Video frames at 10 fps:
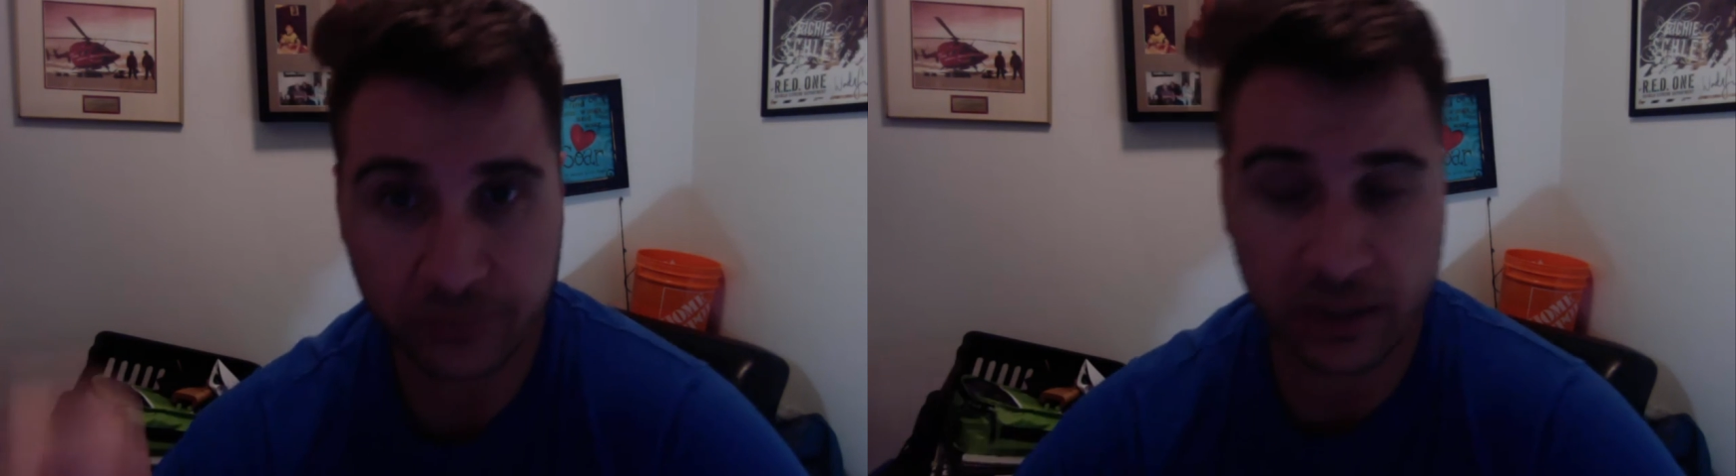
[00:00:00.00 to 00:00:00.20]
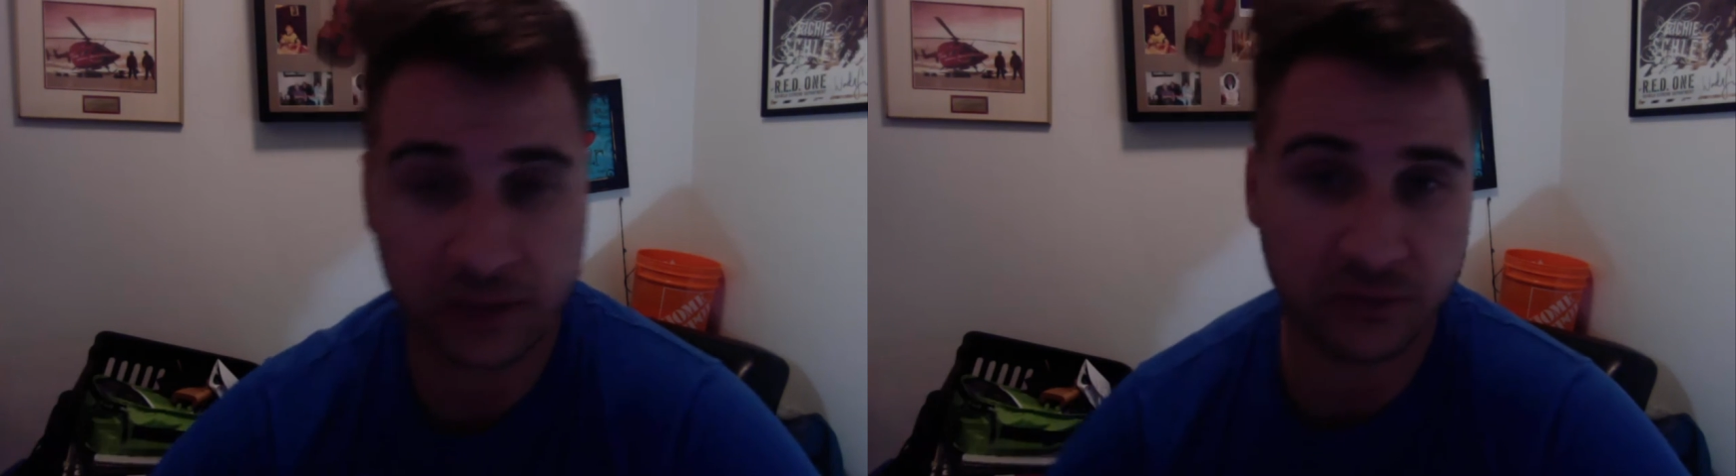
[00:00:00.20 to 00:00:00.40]

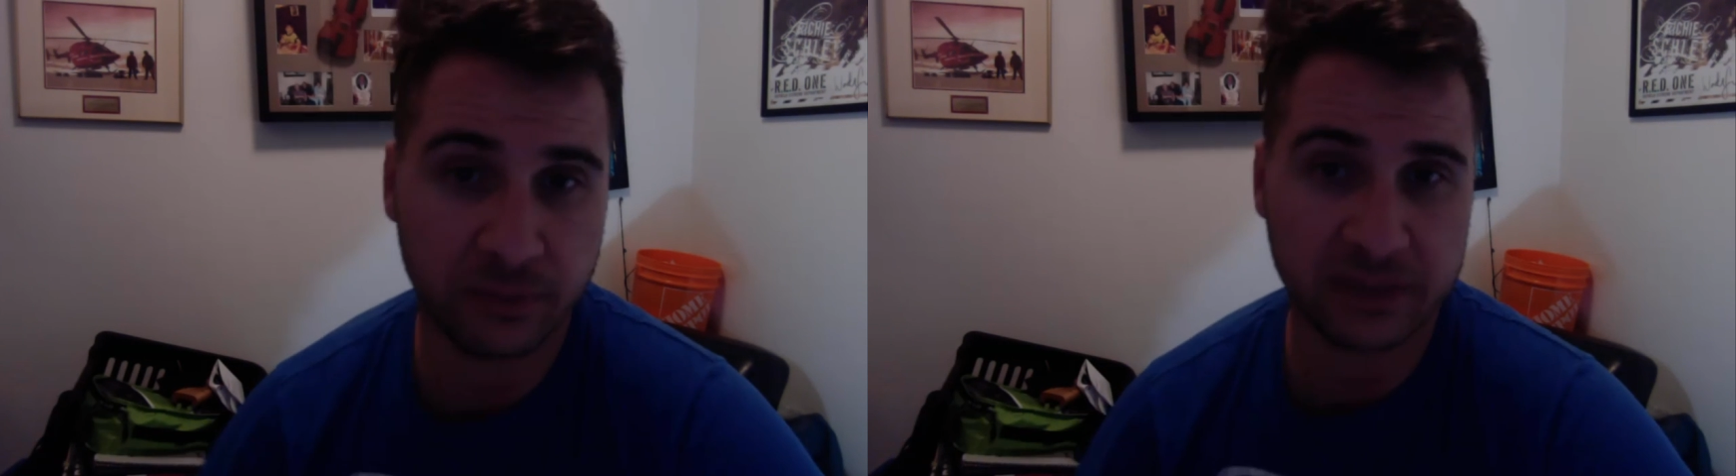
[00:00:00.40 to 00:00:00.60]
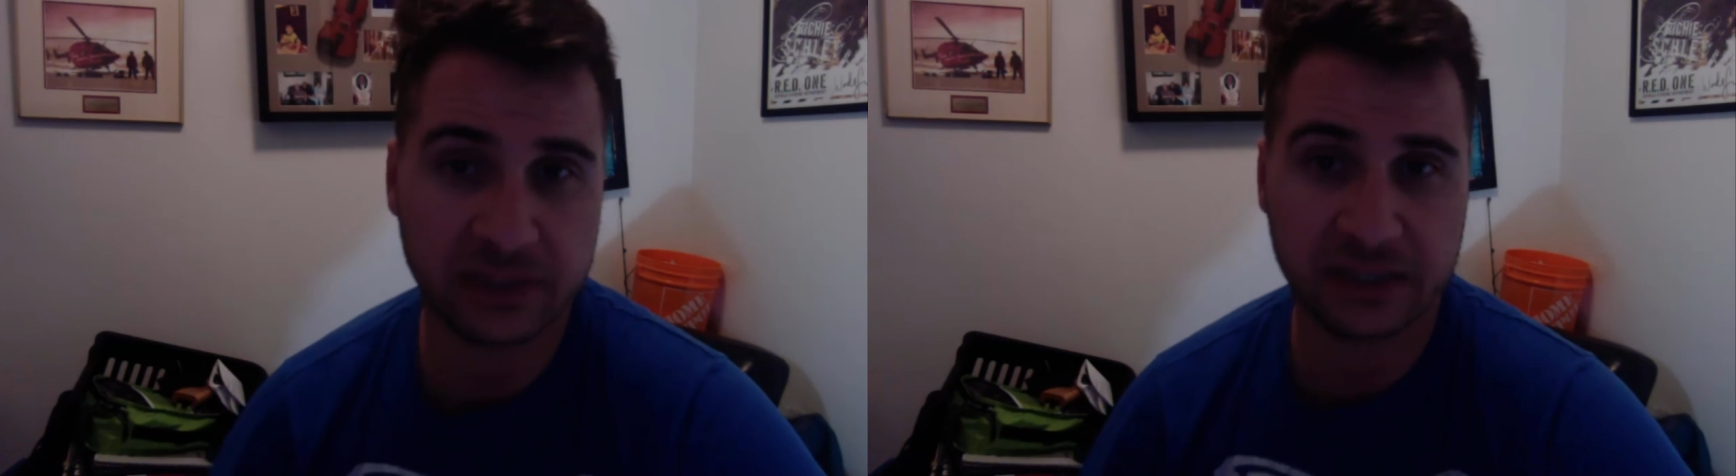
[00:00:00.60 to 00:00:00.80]
and so
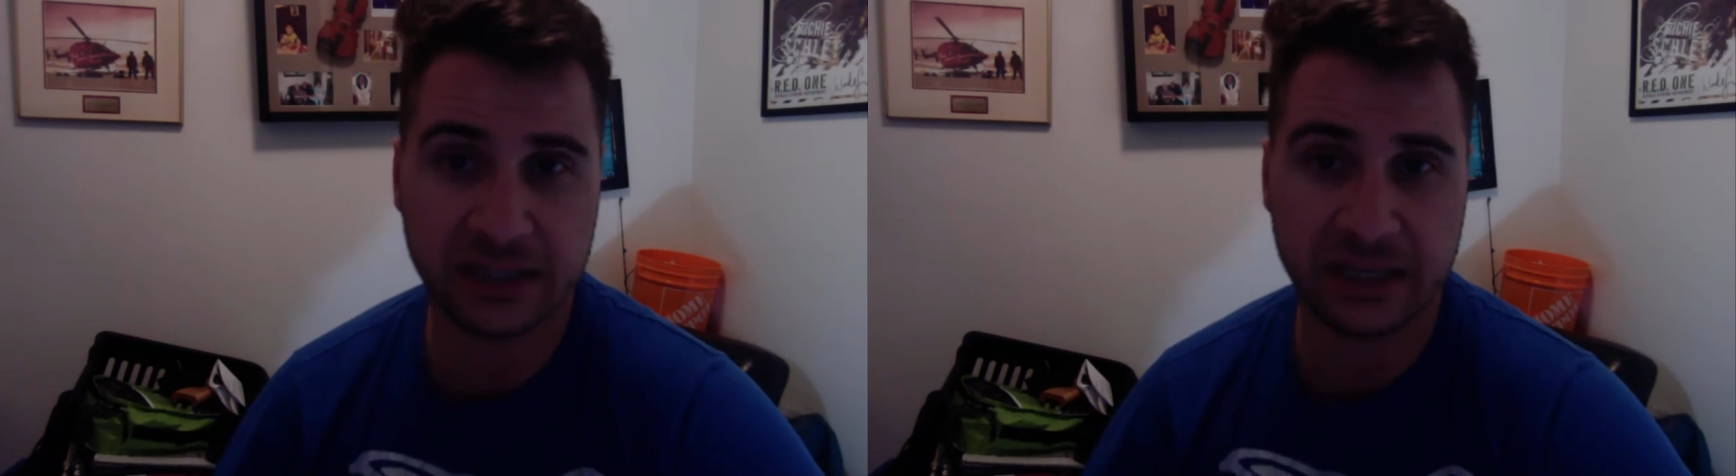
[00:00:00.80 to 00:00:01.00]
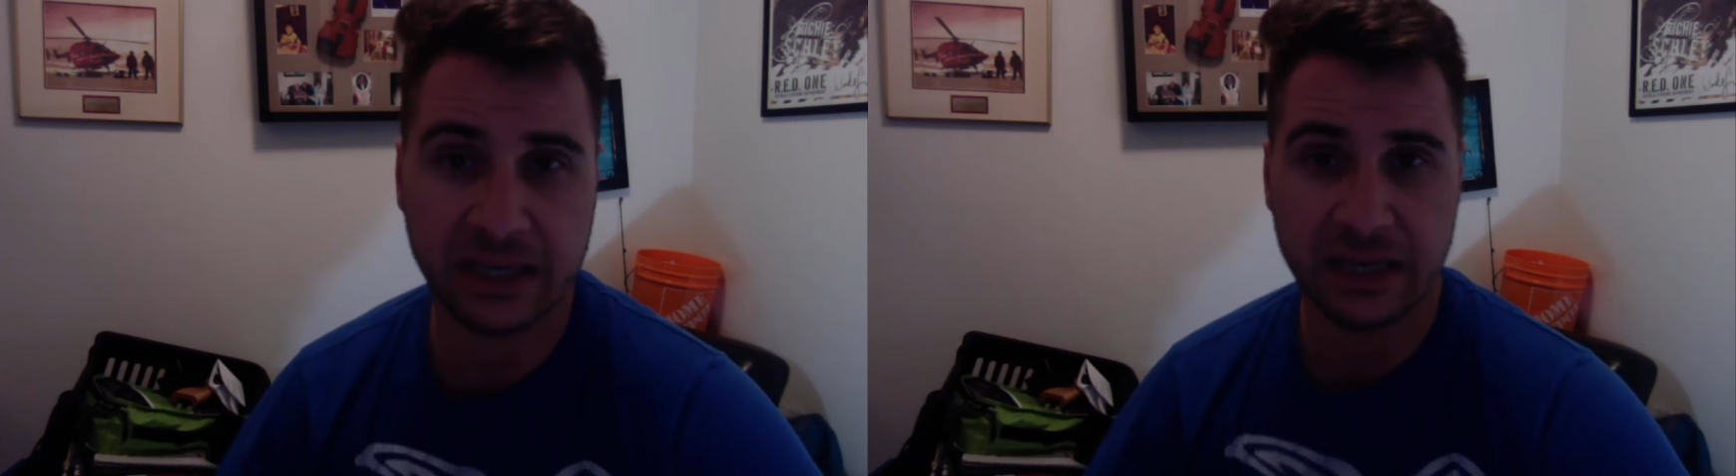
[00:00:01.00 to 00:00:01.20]

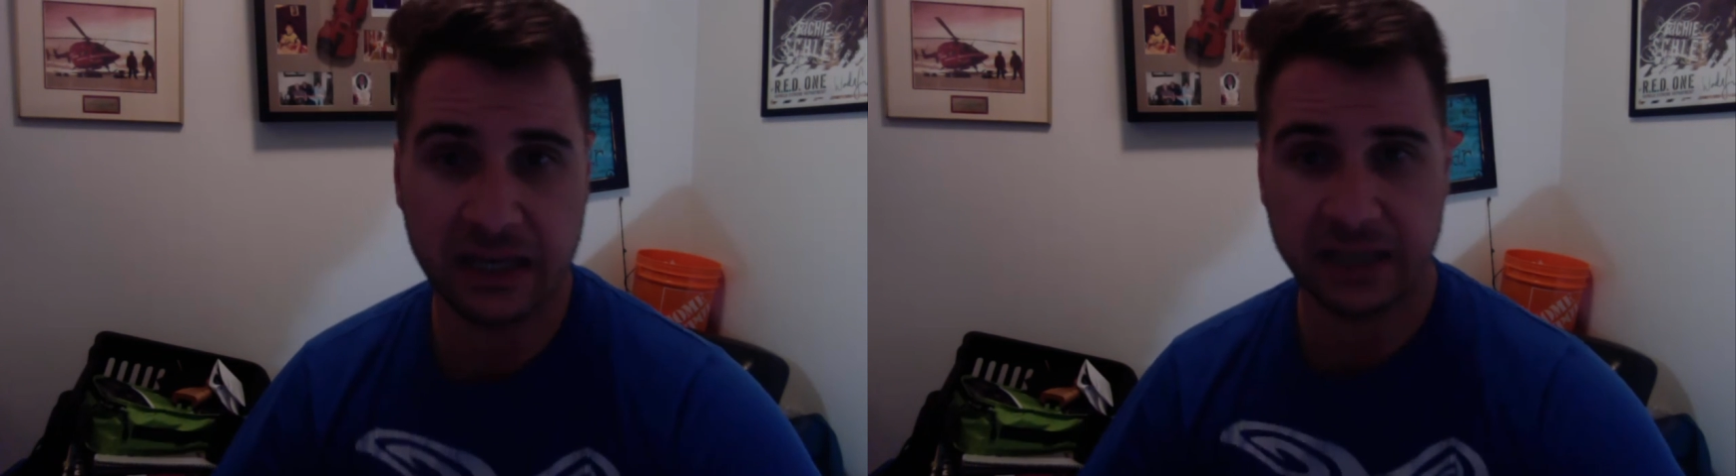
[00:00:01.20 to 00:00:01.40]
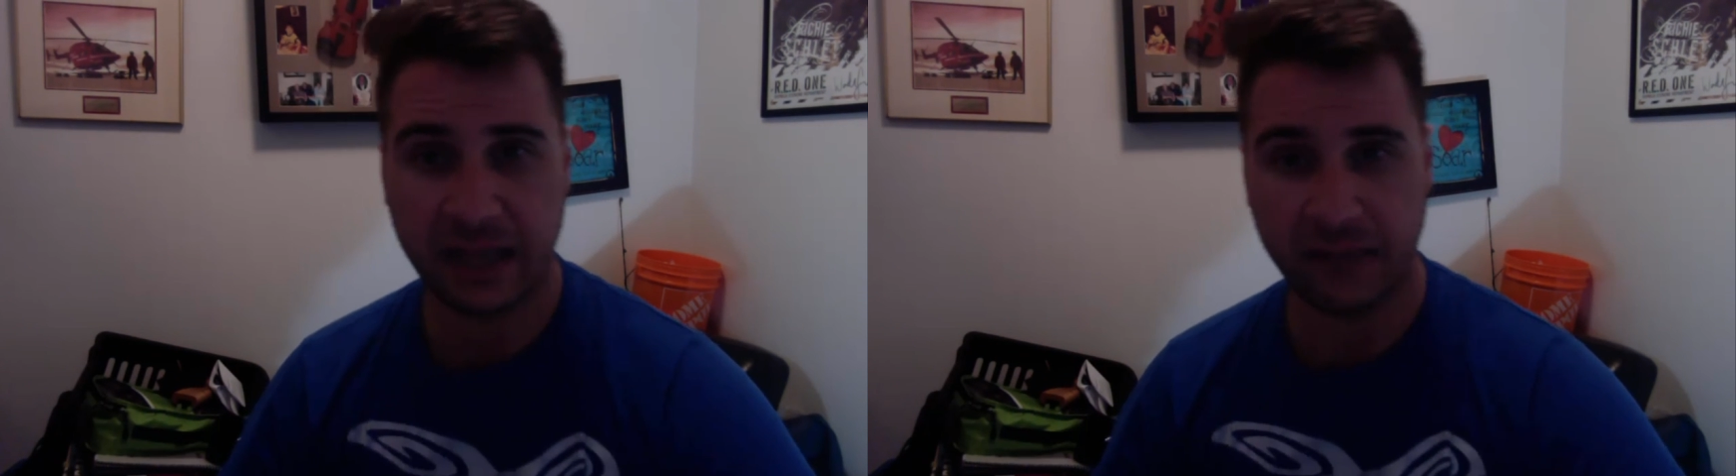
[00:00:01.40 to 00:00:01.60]
basically
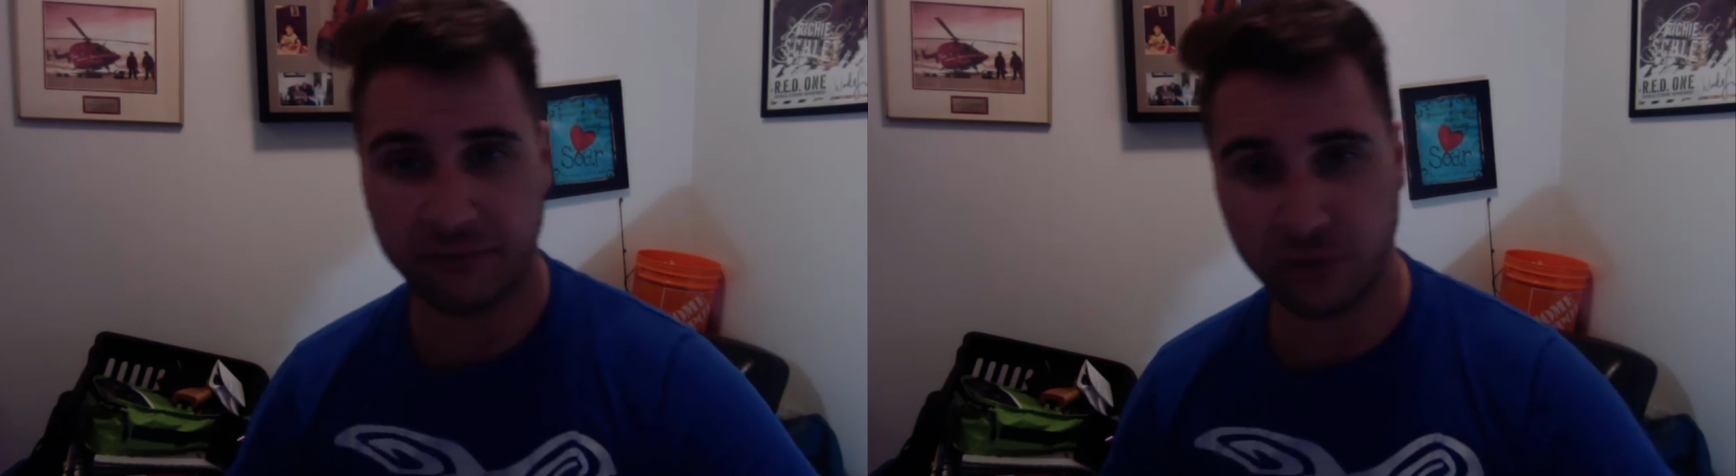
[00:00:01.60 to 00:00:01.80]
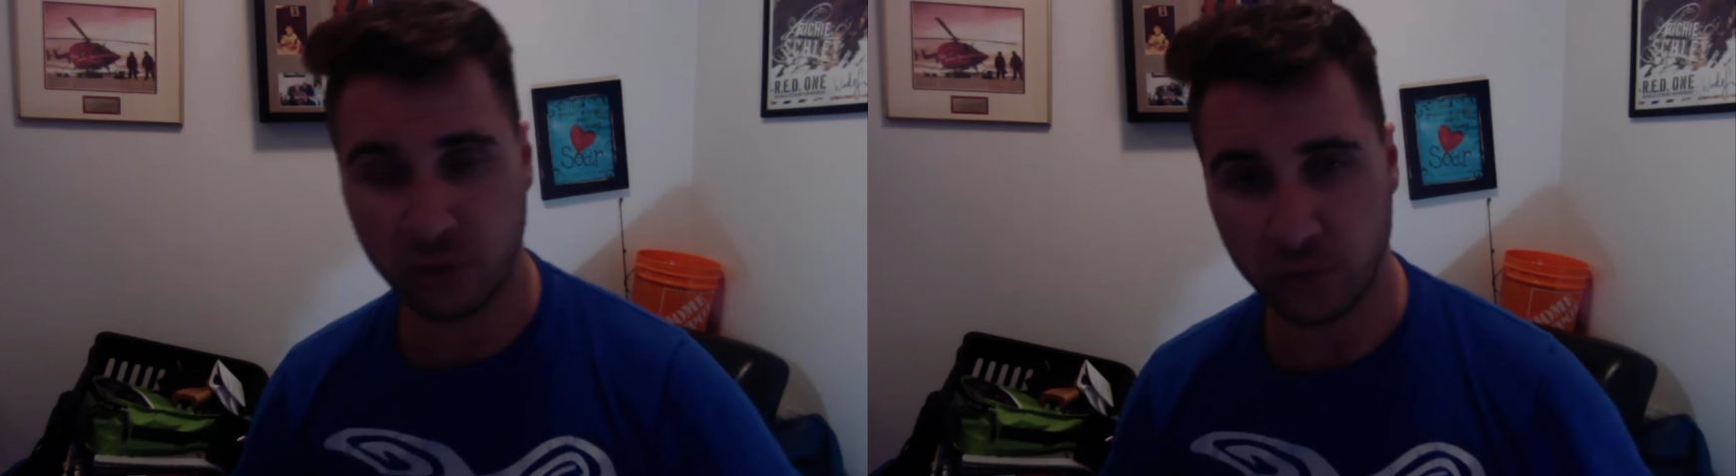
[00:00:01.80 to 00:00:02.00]
that
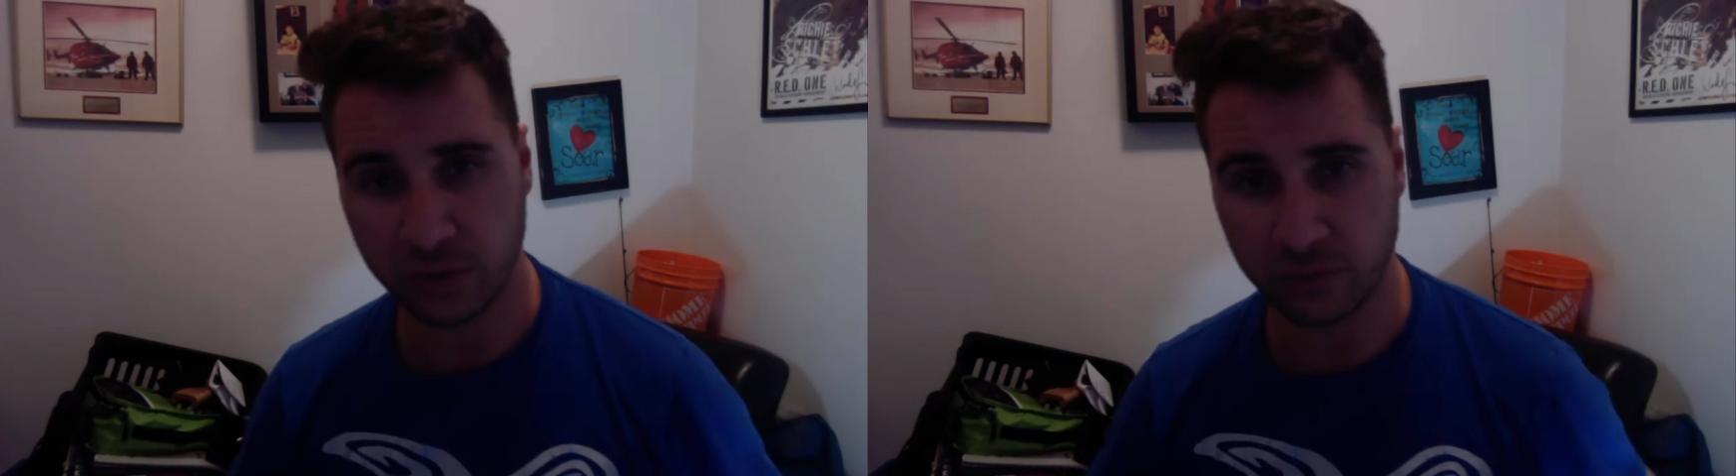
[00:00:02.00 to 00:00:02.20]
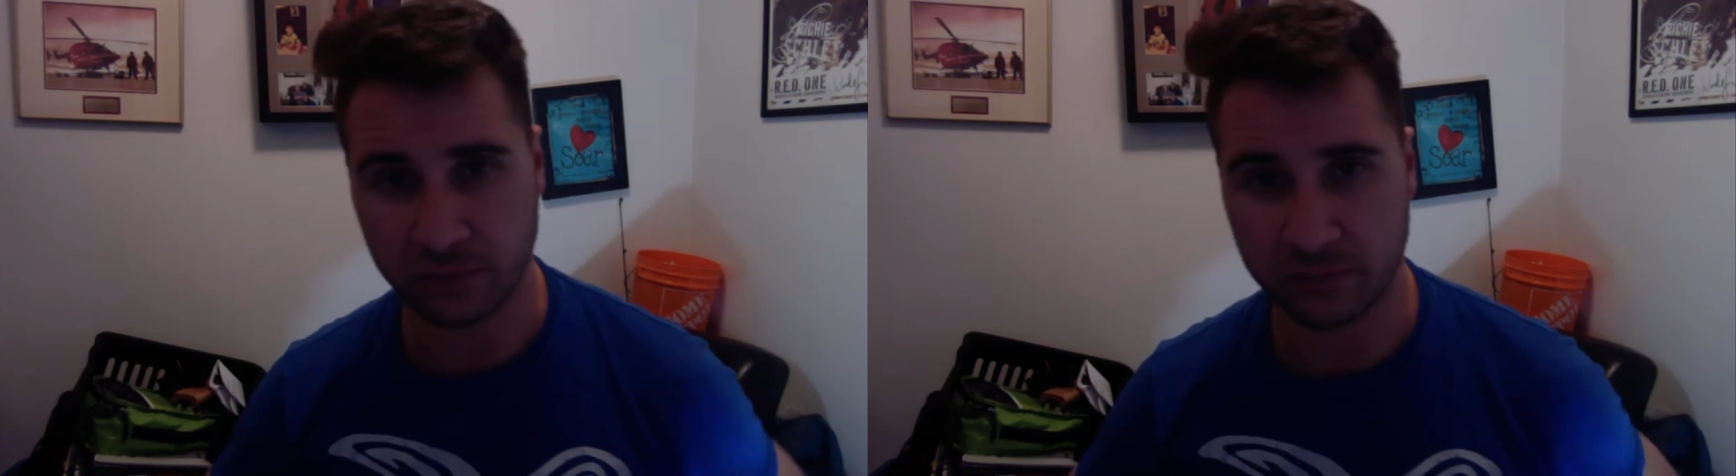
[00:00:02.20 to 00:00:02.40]

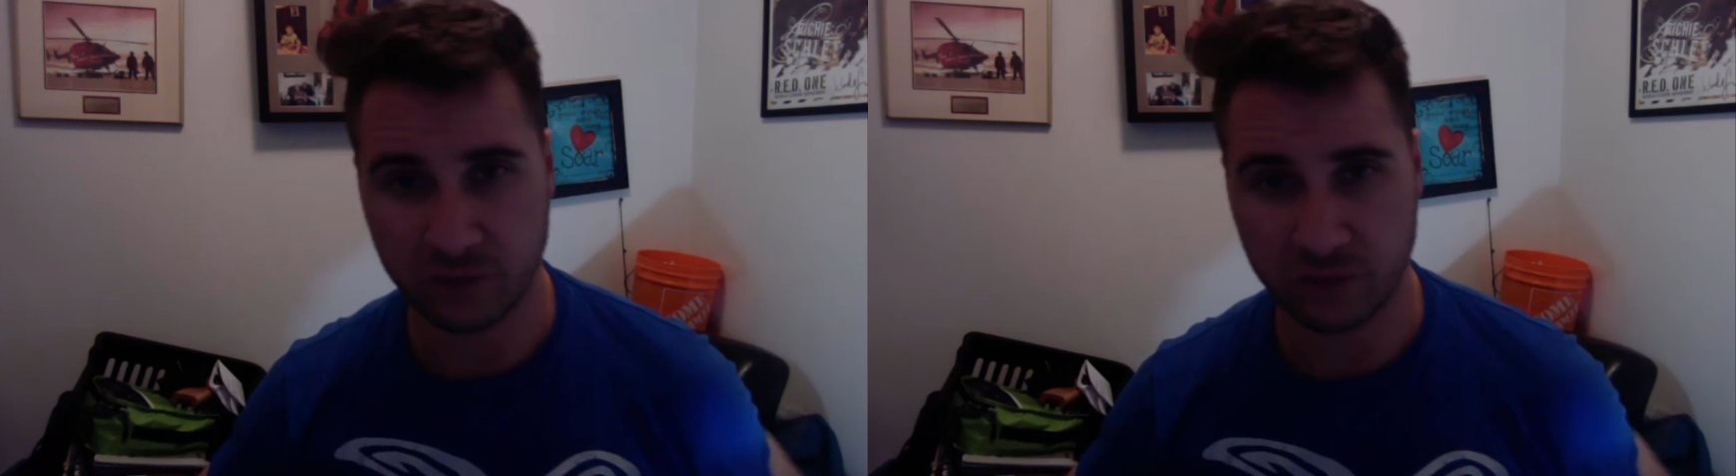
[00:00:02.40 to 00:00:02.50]
fluid would